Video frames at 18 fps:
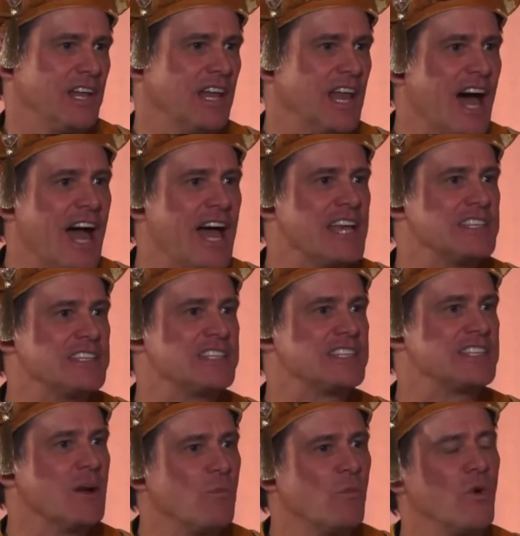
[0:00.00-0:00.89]
lies
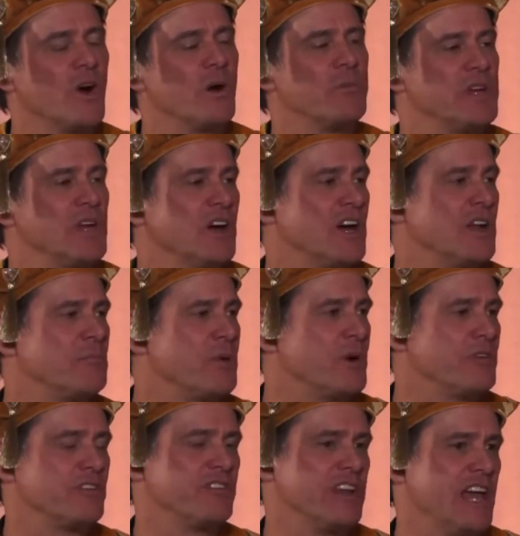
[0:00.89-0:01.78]
somewhere beyond
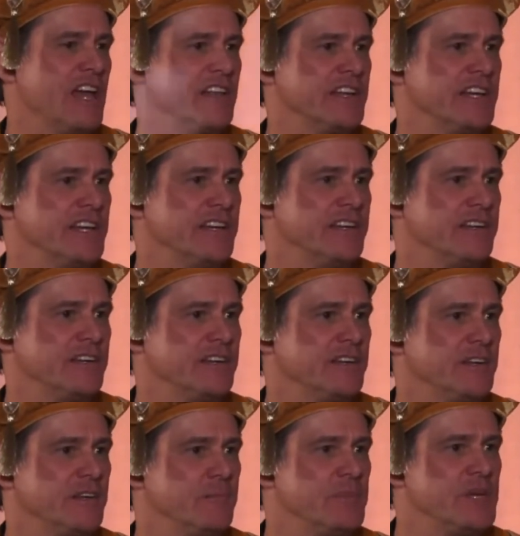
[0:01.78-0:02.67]
personality,
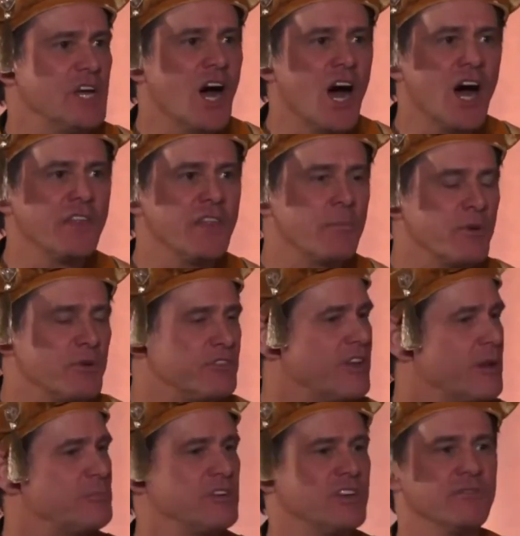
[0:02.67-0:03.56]
beyond the
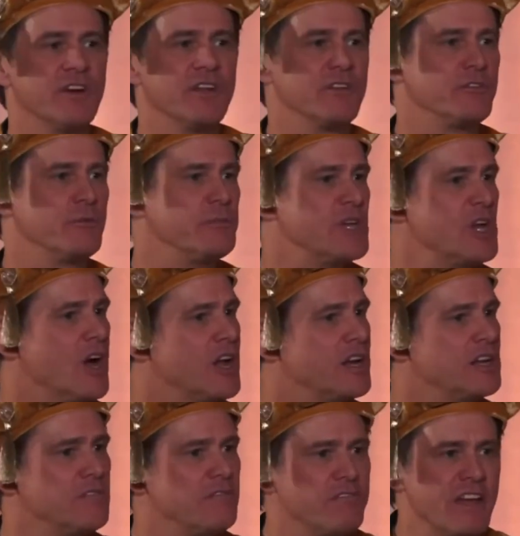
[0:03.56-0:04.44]
perception of others,
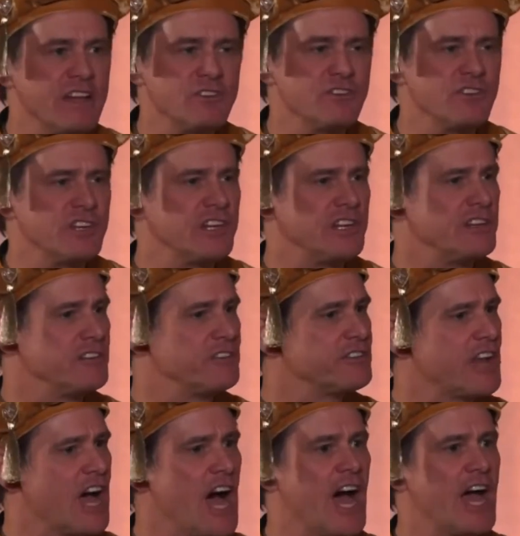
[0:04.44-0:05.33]
beyond invention and
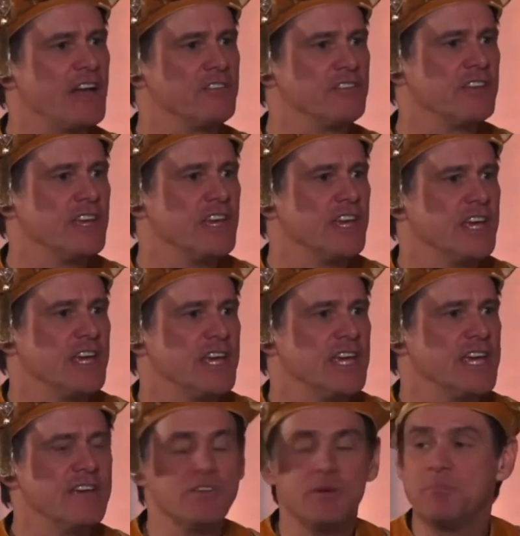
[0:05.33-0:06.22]
disguise,
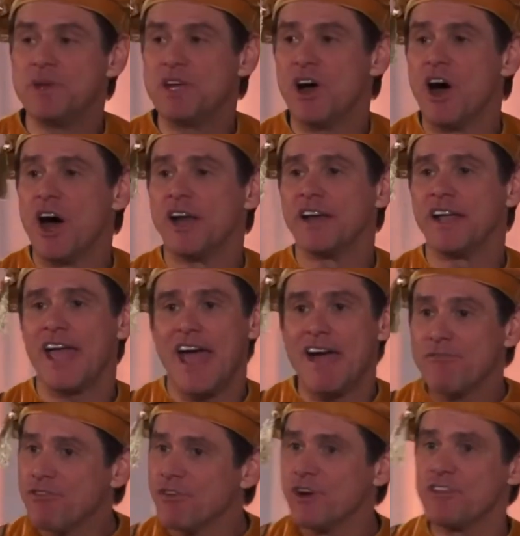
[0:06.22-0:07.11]
even beyond
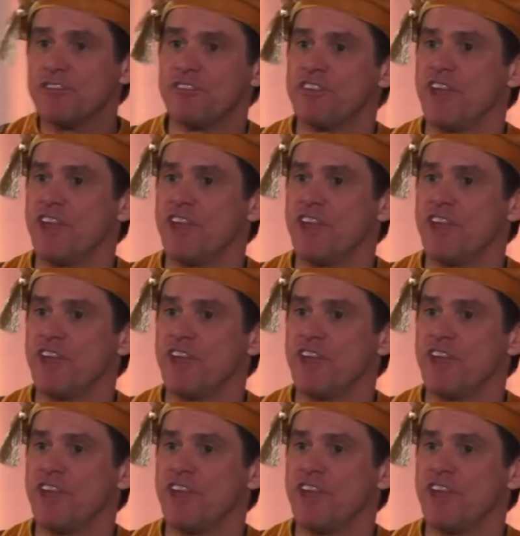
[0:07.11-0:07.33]
effort